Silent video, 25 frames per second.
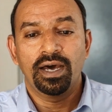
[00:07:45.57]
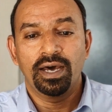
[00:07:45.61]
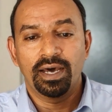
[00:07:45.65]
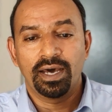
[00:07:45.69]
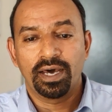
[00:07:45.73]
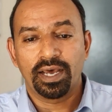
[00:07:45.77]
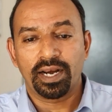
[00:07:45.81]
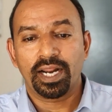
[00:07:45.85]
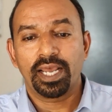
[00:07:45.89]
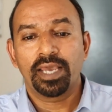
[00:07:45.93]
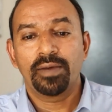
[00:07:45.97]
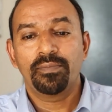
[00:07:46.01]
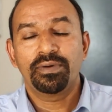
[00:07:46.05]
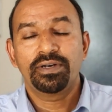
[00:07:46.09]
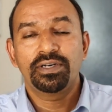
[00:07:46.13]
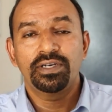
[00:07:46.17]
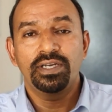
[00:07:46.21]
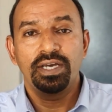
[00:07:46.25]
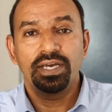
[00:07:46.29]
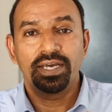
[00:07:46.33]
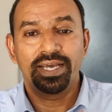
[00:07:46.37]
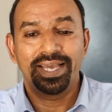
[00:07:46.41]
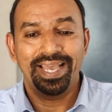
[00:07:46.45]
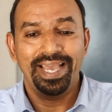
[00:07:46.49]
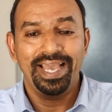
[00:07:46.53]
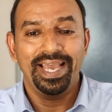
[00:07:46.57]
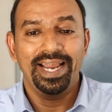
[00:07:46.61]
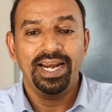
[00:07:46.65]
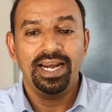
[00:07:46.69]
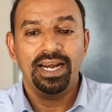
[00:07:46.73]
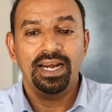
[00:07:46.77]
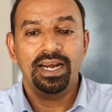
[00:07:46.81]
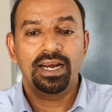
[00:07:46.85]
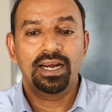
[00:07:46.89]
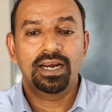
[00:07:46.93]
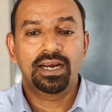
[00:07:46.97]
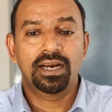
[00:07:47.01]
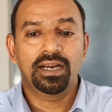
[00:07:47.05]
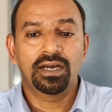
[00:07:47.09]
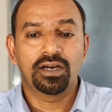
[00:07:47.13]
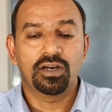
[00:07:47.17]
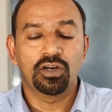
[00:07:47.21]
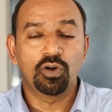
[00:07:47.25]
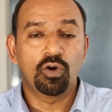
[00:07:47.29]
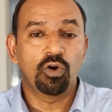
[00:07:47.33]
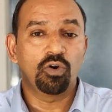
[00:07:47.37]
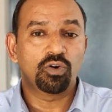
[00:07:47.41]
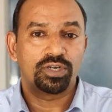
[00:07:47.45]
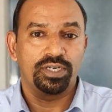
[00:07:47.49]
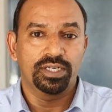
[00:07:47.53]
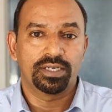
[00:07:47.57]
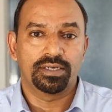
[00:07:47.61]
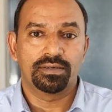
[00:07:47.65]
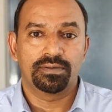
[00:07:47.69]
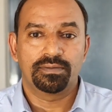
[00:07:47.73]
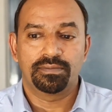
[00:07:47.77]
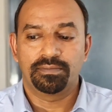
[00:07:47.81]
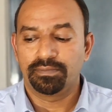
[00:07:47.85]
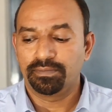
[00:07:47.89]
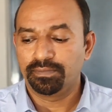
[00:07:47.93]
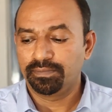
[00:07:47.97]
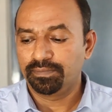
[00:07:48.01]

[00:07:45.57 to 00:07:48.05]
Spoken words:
Raymond L. Gordon.